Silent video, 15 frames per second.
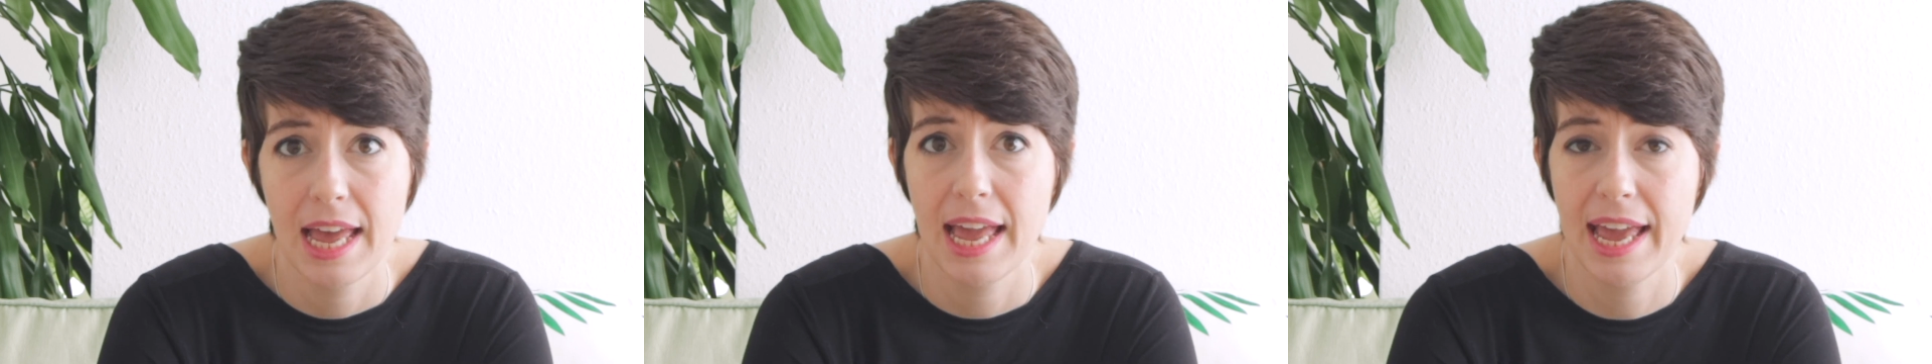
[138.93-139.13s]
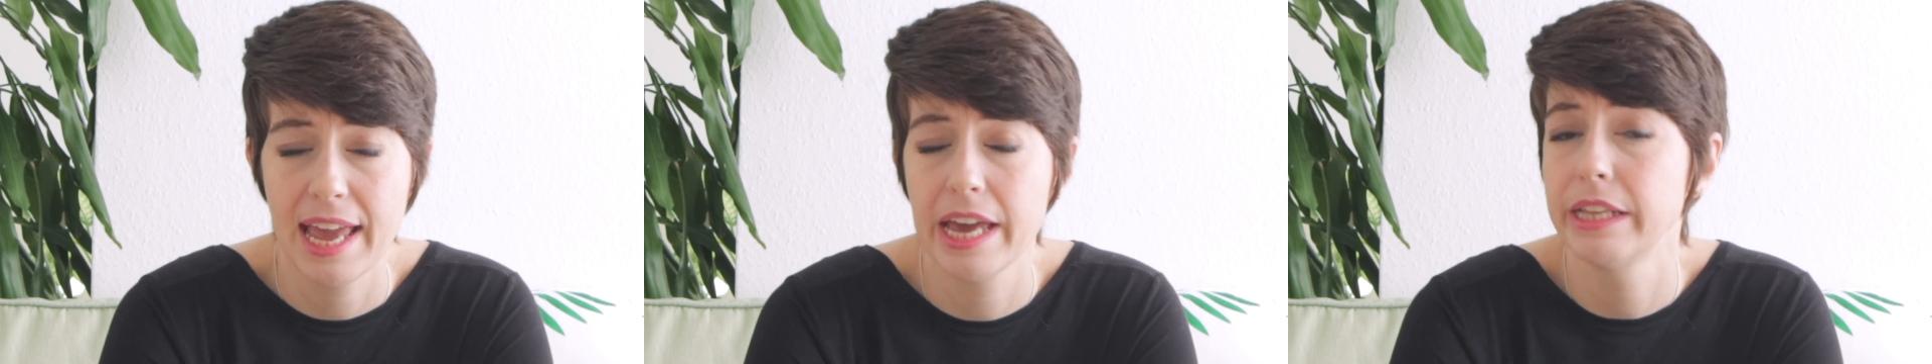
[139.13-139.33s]

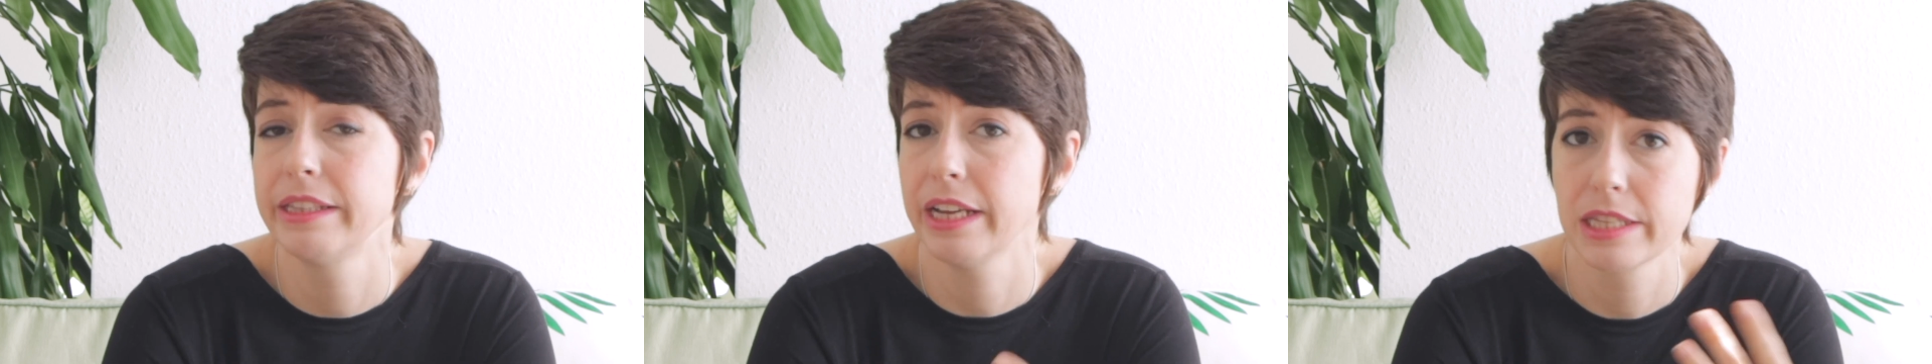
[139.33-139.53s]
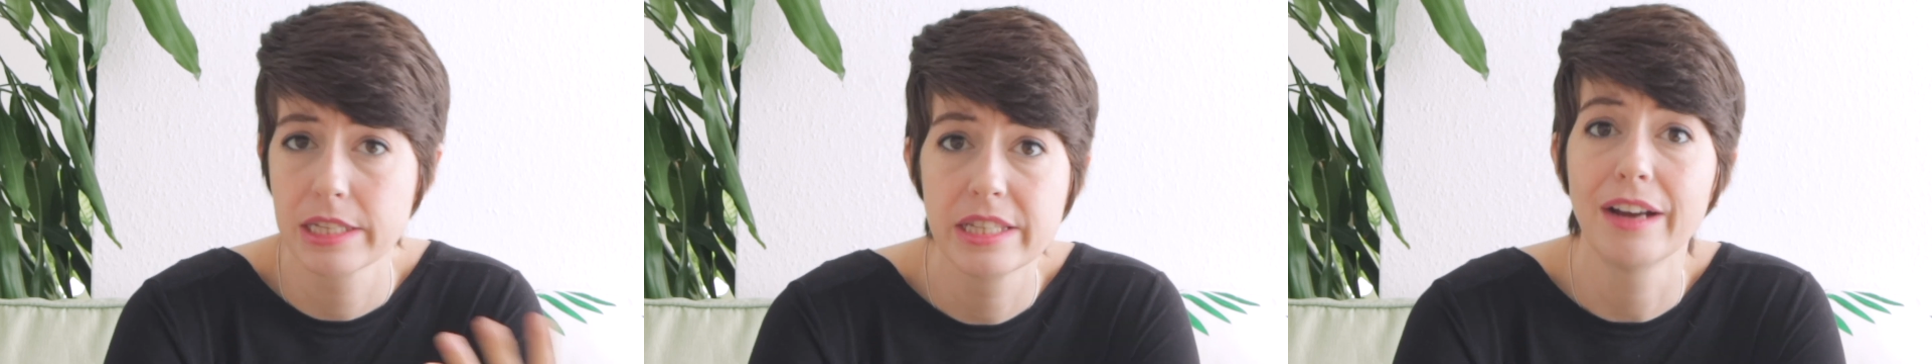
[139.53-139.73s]
and
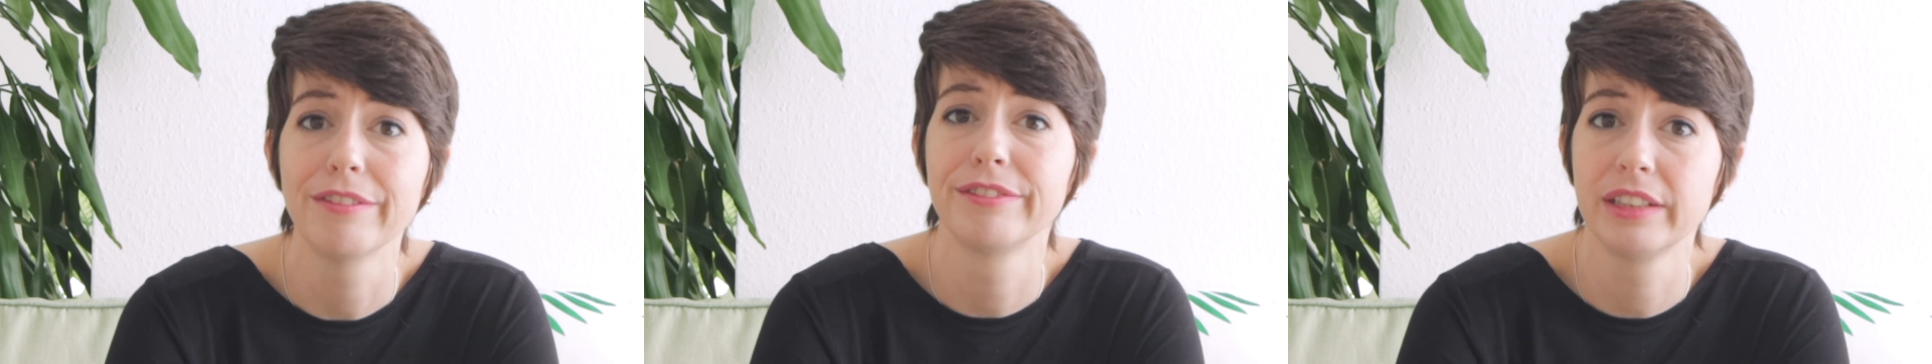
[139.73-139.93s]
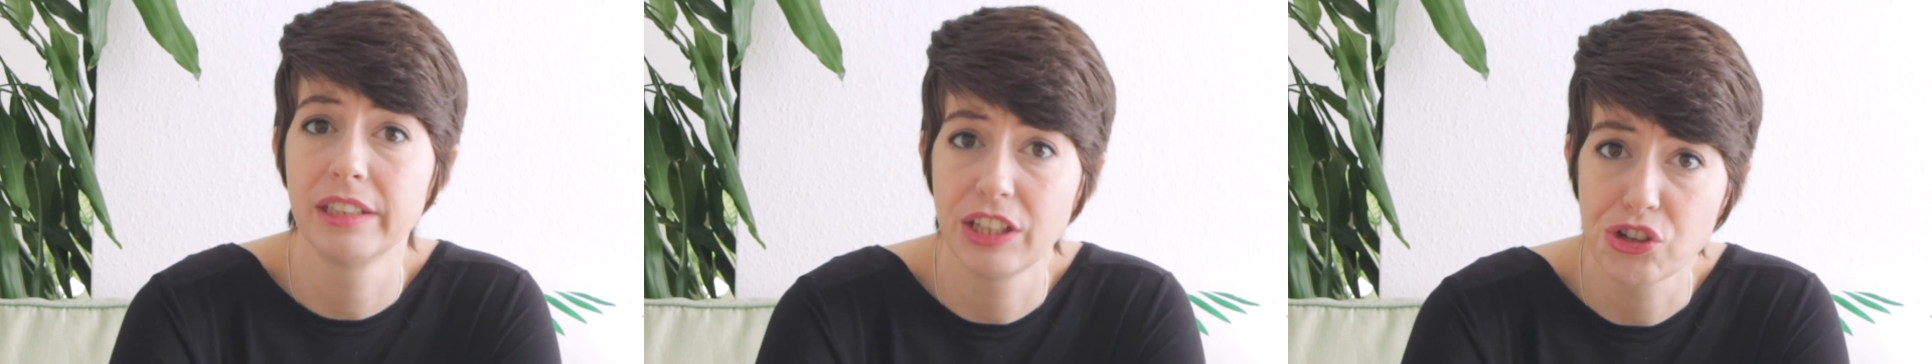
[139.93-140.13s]
that's
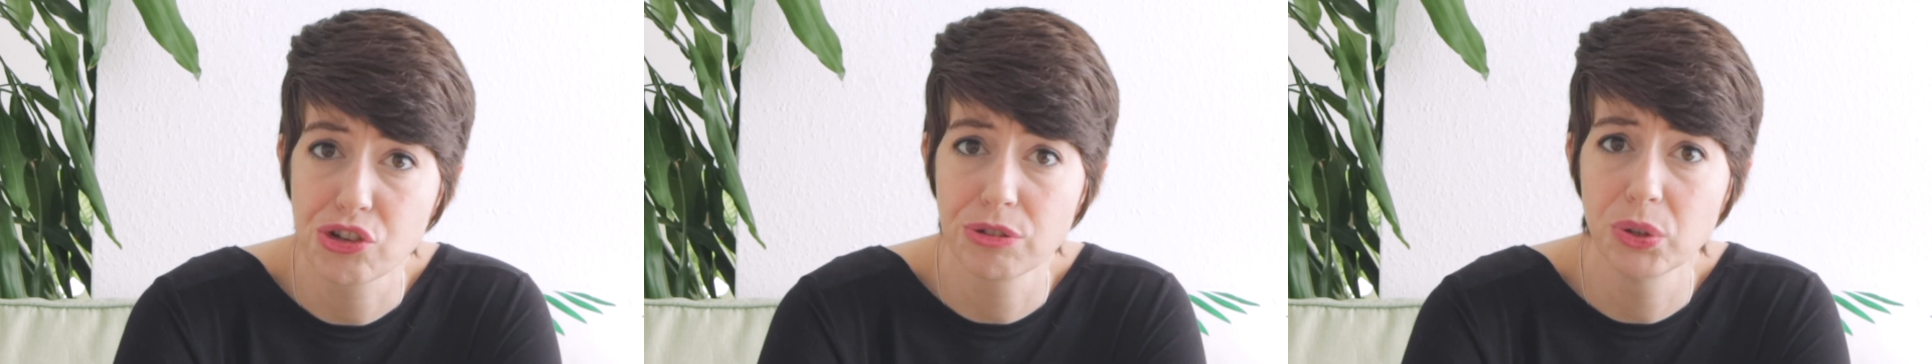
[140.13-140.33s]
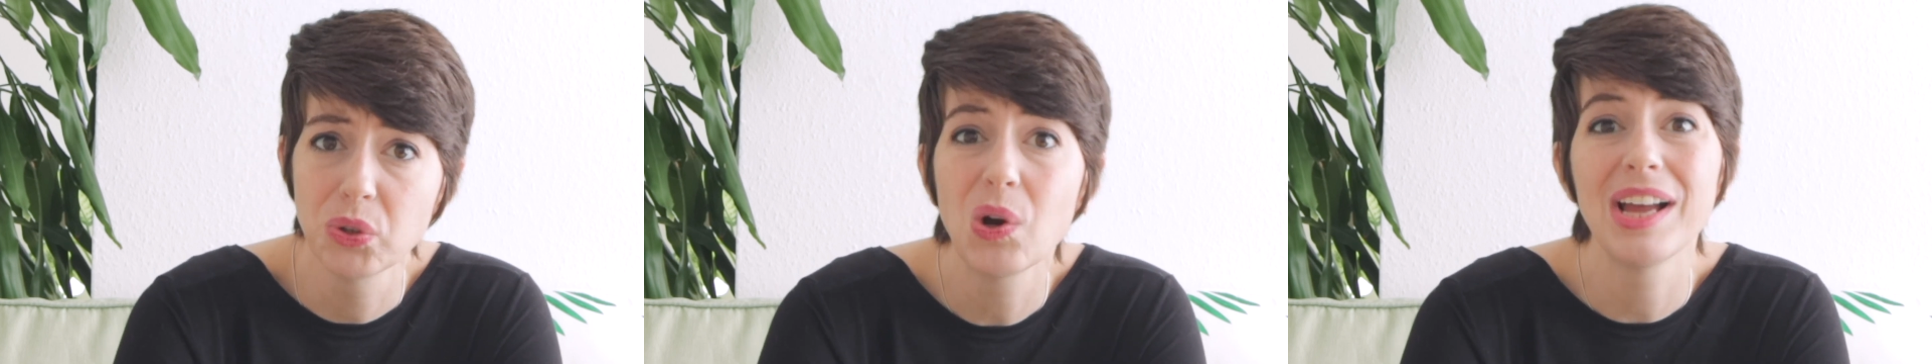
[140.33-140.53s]
definitely true,